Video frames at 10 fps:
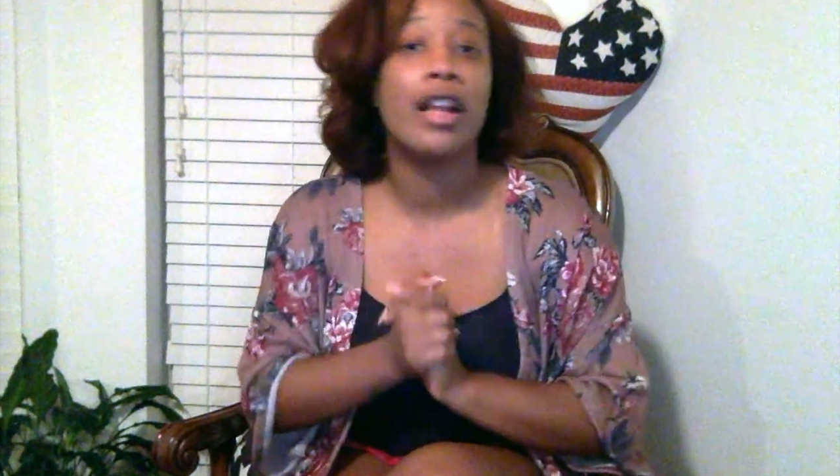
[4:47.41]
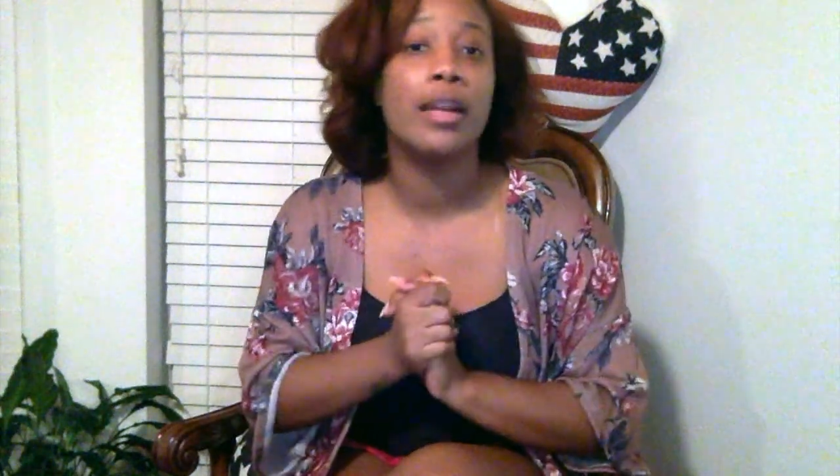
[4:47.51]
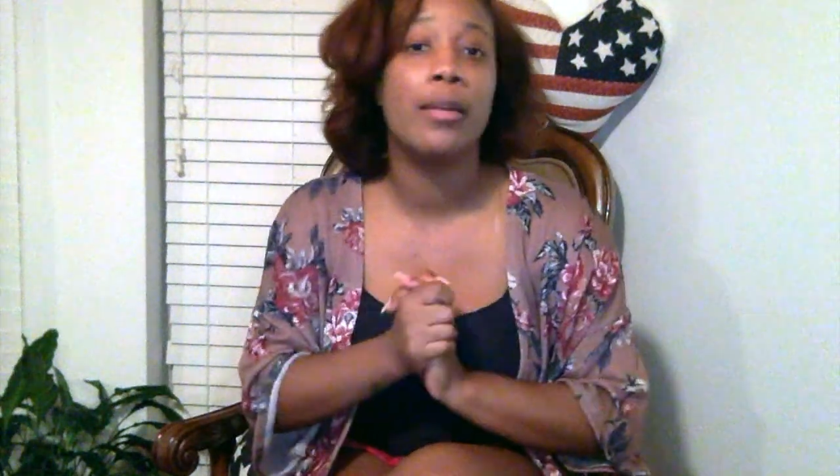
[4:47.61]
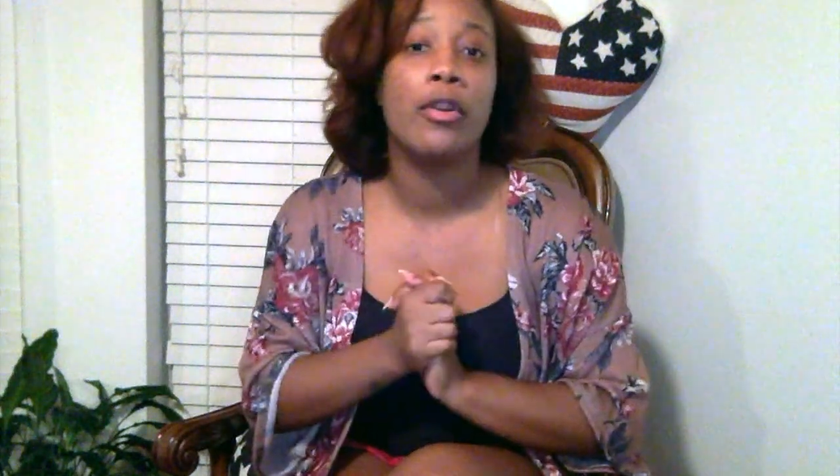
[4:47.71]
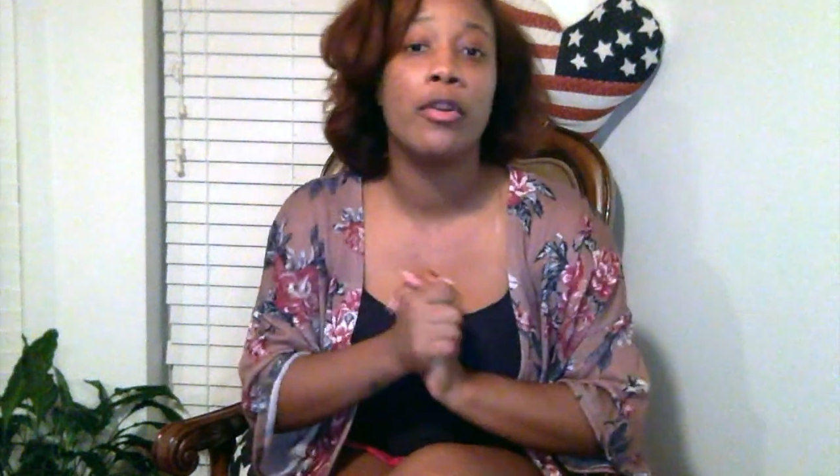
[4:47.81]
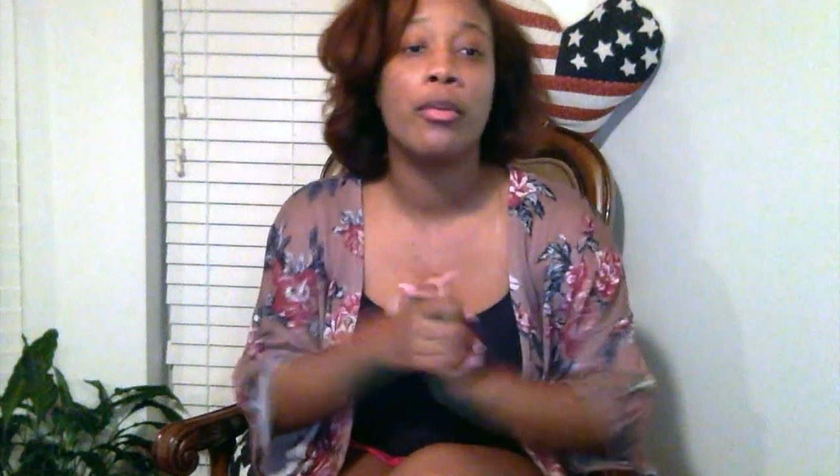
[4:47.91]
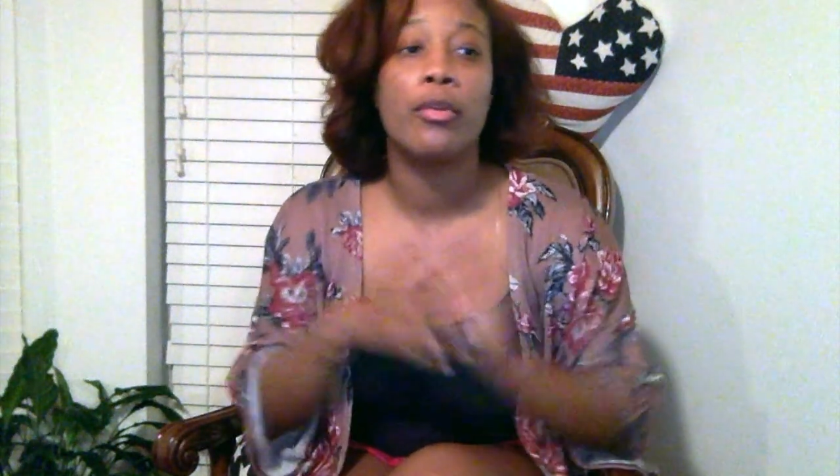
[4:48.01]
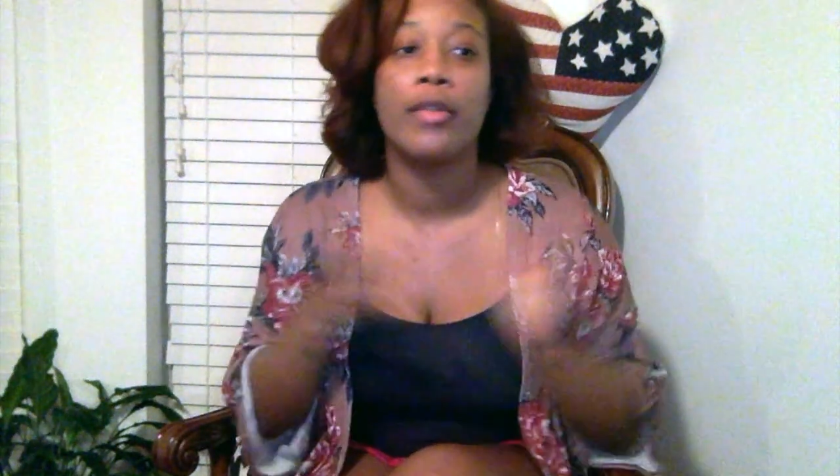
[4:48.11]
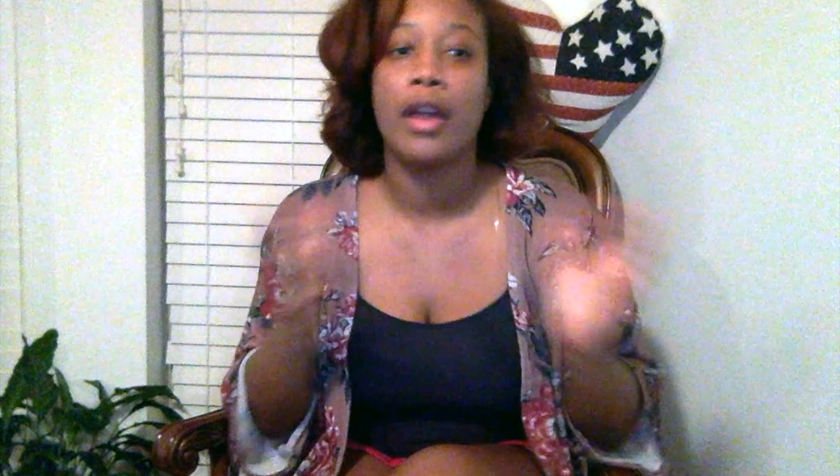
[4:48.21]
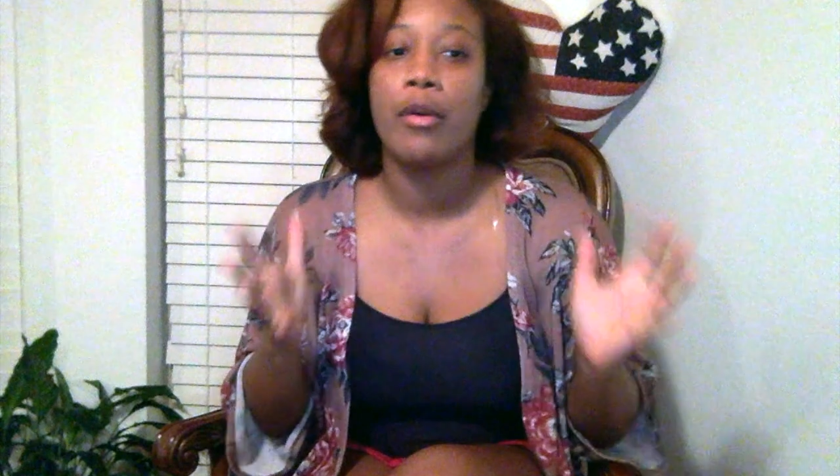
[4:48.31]
volleyball in the
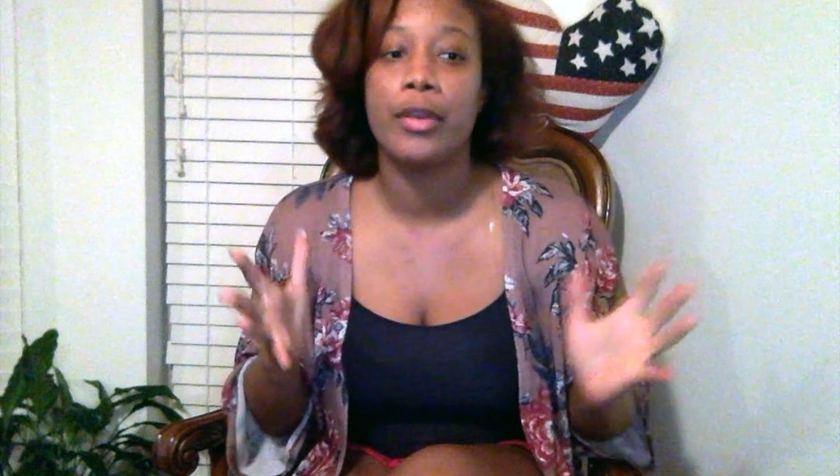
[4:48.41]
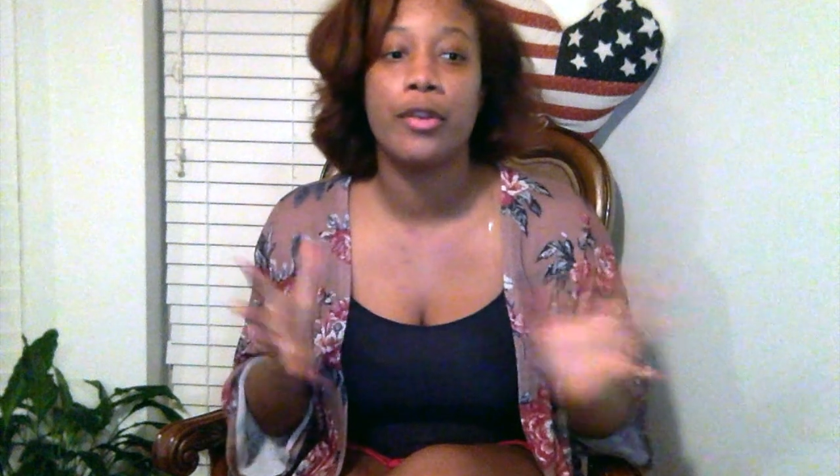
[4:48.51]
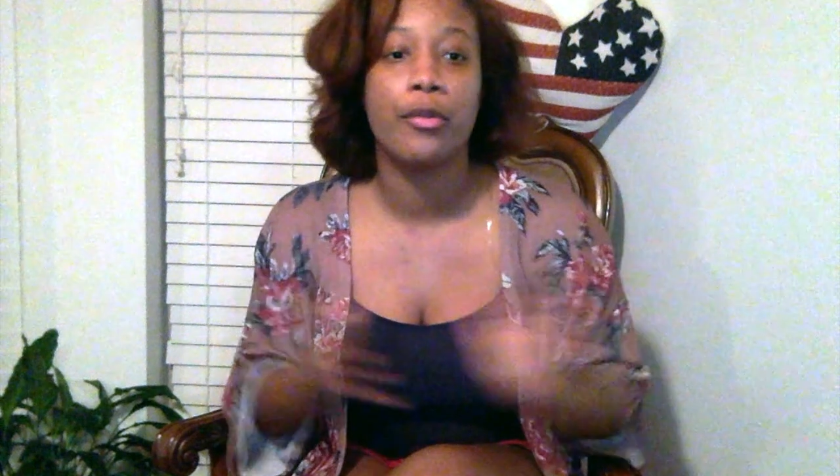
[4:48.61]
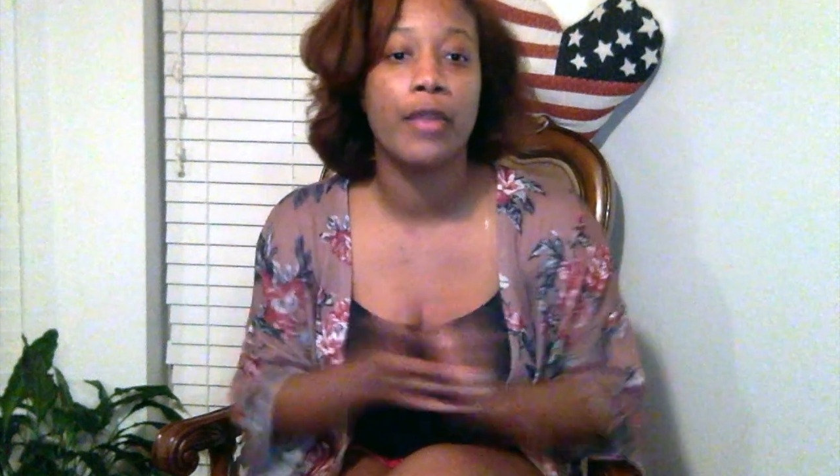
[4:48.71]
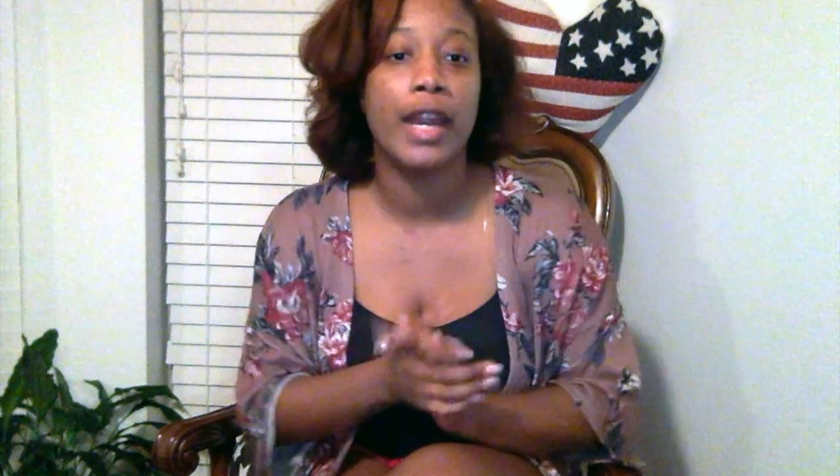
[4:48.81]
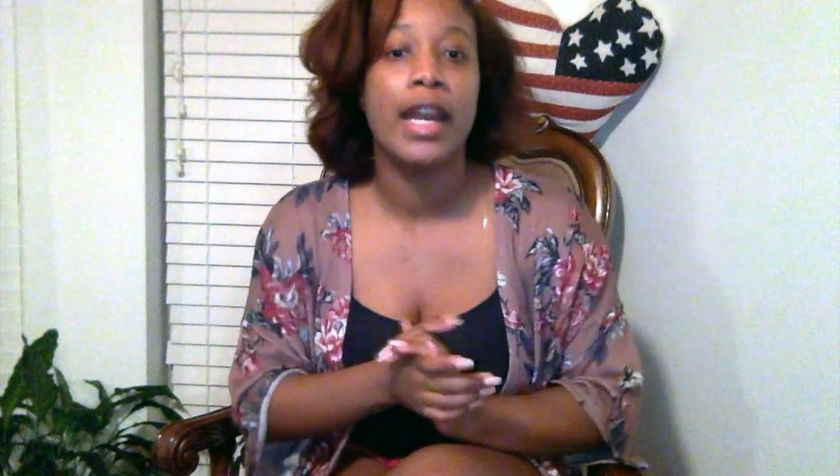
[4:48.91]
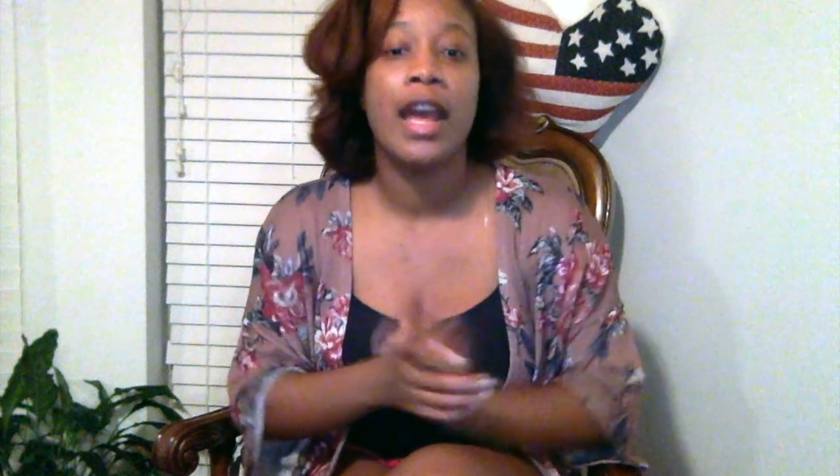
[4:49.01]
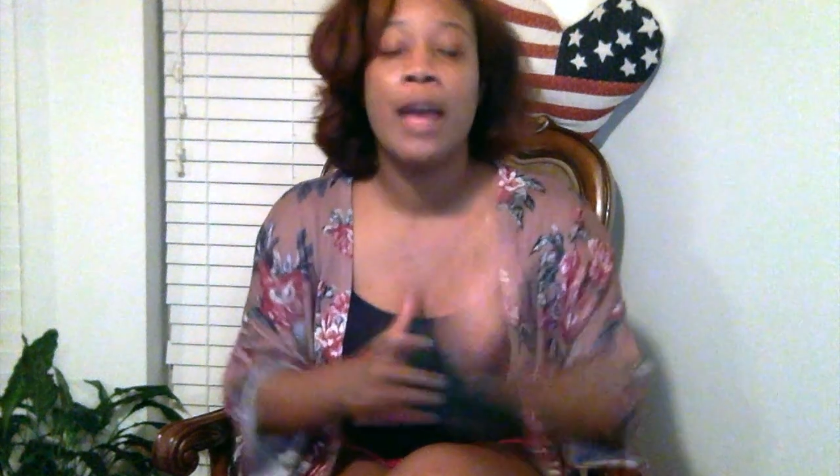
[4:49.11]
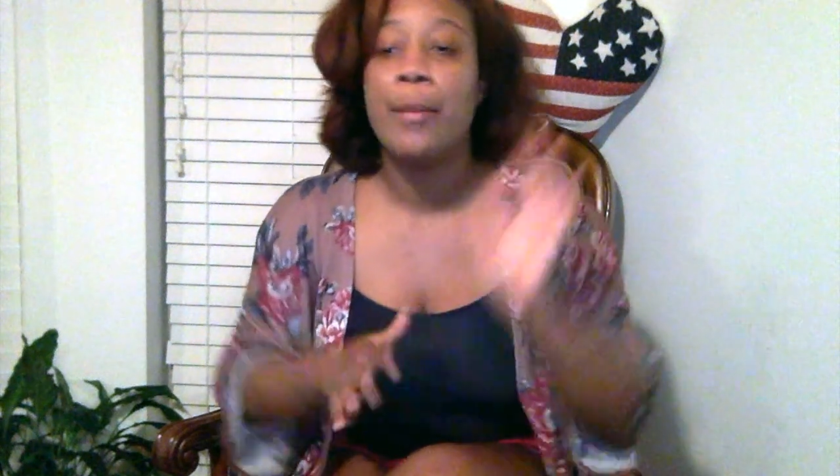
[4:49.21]
pool, that would be great.